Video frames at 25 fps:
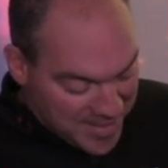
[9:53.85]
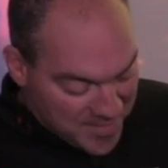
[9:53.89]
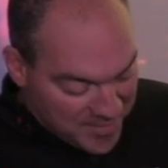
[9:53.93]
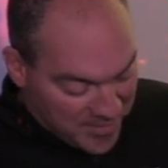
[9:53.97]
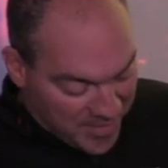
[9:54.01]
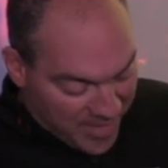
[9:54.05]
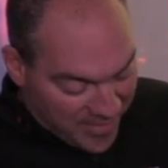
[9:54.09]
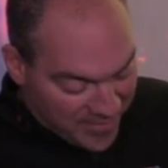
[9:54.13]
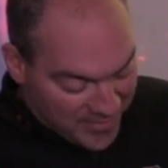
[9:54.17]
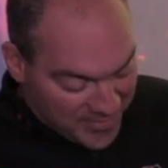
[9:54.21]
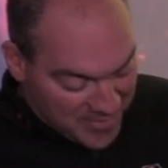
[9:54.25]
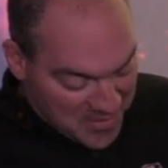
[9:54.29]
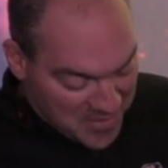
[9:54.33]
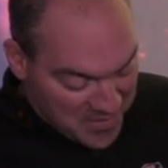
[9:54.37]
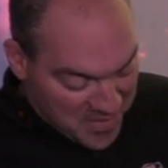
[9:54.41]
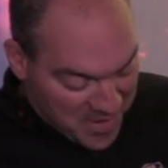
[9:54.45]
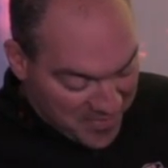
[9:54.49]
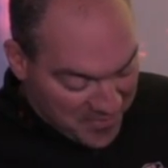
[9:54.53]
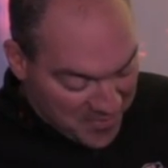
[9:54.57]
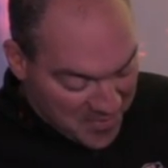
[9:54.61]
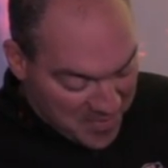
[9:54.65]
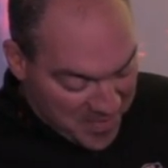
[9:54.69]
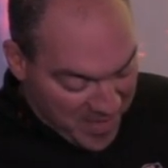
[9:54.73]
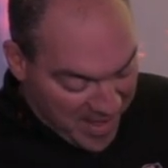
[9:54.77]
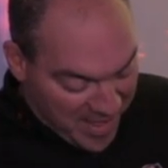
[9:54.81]
paving the way
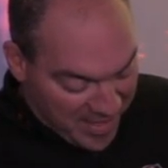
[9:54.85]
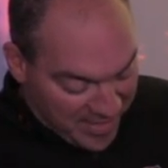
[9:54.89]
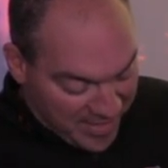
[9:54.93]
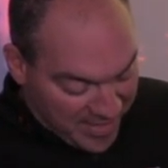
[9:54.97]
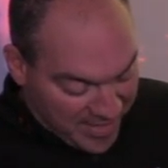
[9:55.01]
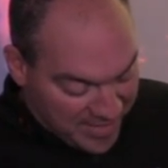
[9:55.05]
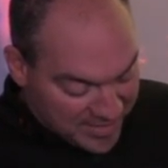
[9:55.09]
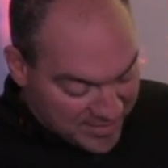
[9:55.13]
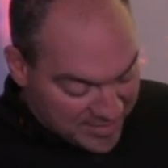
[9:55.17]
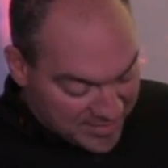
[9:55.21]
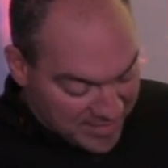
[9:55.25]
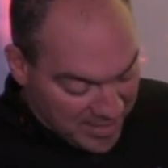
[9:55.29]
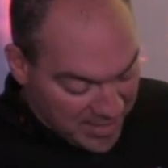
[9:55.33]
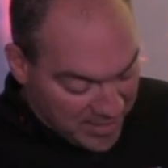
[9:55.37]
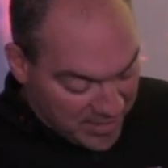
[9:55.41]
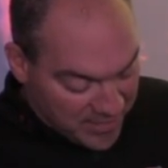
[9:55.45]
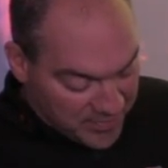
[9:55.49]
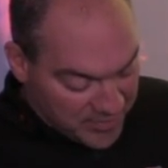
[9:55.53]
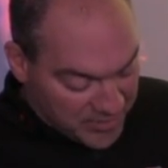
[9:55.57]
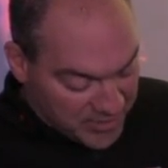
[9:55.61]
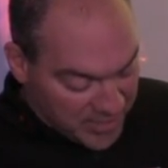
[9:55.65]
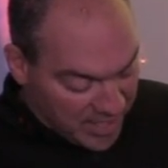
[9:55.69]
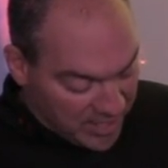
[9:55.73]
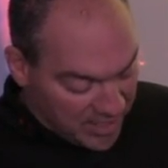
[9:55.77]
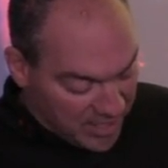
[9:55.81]
for ballets of
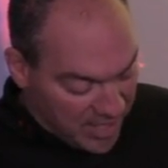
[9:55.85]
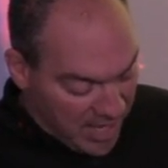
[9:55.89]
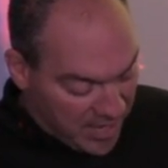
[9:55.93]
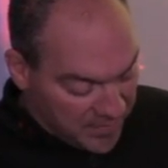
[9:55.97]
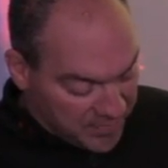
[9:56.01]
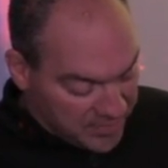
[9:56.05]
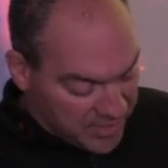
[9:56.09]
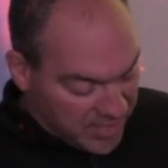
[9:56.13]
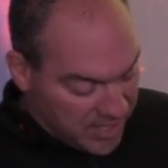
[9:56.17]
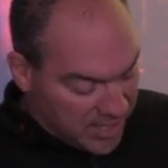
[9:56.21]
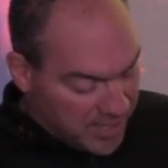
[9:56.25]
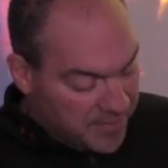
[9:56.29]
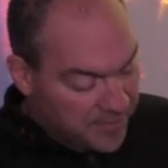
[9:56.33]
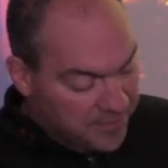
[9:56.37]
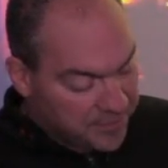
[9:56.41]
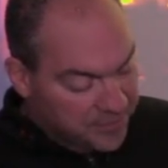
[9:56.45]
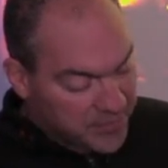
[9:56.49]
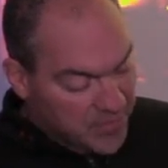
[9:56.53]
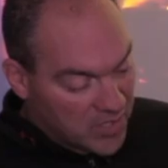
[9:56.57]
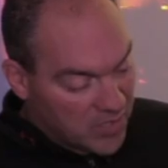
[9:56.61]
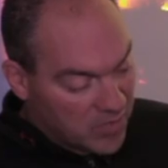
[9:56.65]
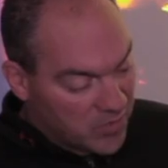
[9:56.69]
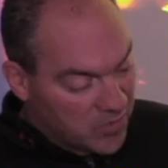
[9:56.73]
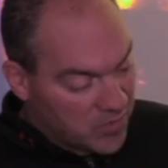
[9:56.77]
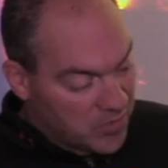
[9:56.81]
Tchaikovsky,
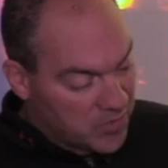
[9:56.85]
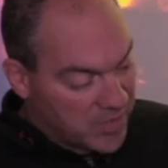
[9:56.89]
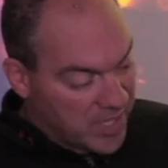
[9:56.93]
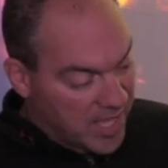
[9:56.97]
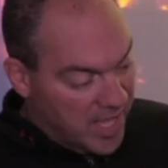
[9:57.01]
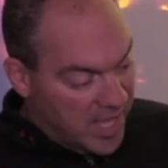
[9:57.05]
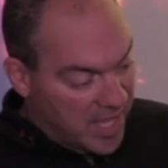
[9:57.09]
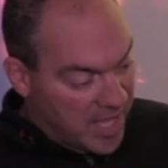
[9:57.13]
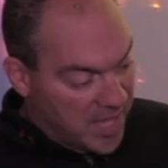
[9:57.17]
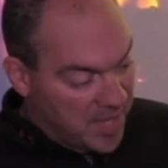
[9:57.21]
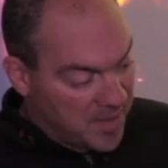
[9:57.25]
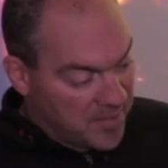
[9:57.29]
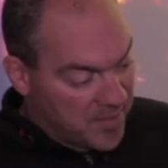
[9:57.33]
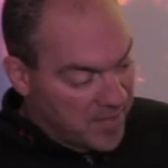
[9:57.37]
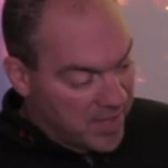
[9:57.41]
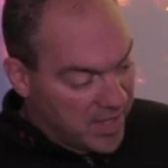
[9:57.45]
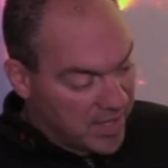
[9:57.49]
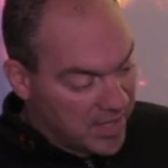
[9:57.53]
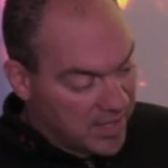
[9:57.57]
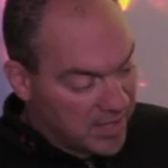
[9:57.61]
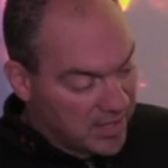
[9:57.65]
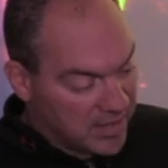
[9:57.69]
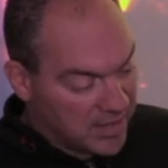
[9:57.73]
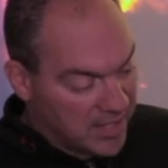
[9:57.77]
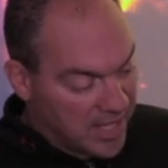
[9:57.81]
who came
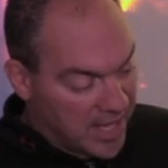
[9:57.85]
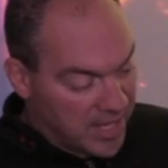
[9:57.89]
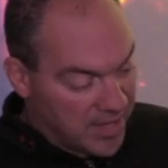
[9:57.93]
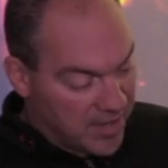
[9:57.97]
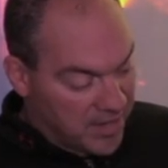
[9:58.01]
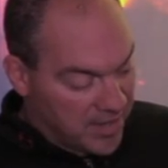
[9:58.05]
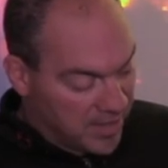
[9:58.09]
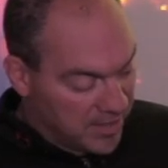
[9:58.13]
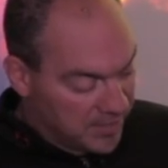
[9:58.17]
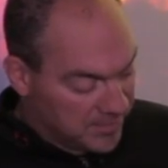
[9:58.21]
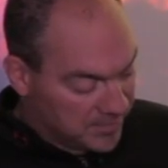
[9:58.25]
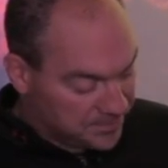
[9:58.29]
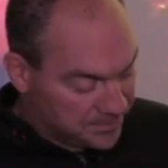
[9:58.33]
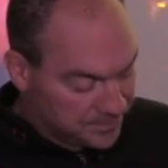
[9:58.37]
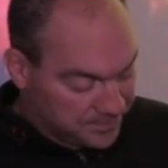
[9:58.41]
later.